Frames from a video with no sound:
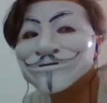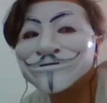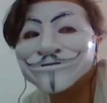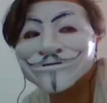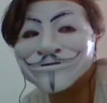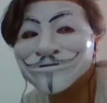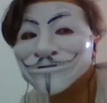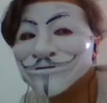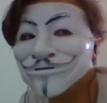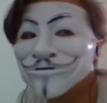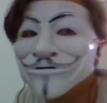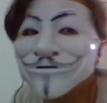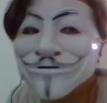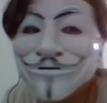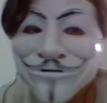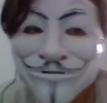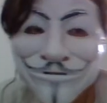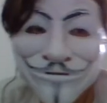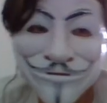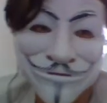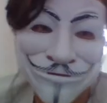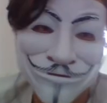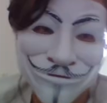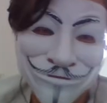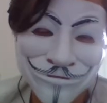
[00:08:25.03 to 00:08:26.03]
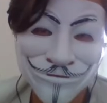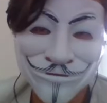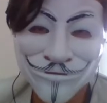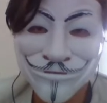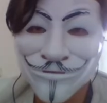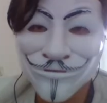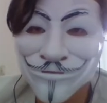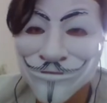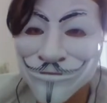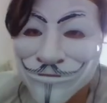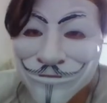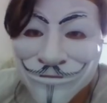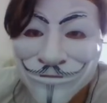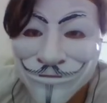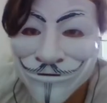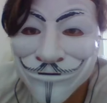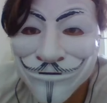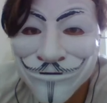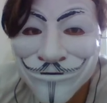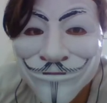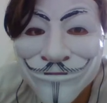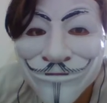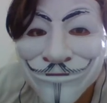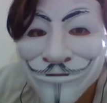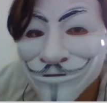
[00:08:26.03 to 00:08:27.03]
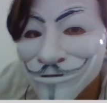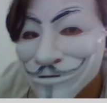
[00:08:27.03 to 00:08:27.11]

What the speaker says: So actually he has nothing to play.